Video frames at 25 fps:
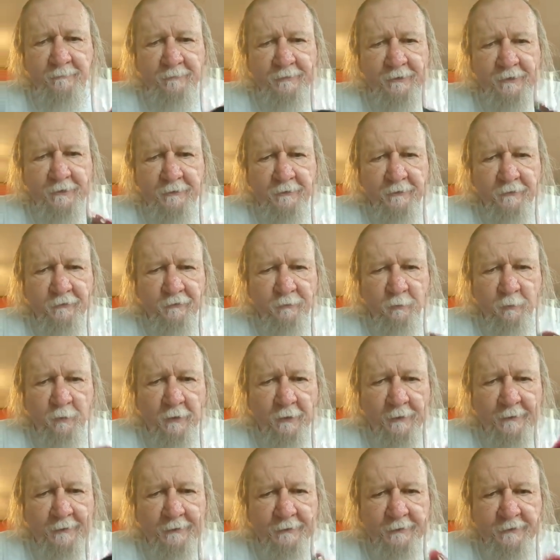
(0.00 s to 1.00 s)
in this
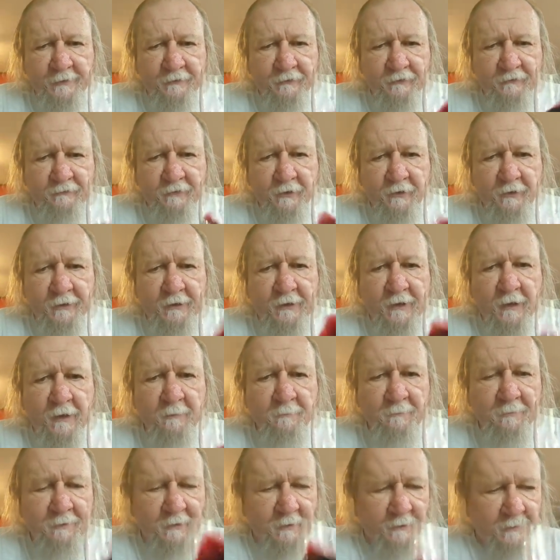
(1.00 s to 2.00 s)
wine. It's very
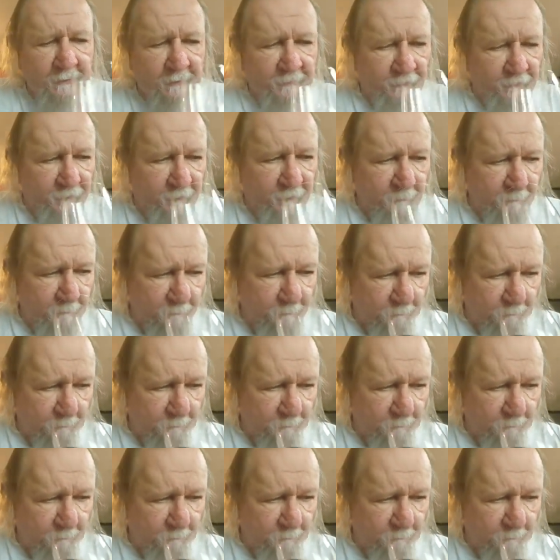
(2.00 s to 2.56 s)
complex.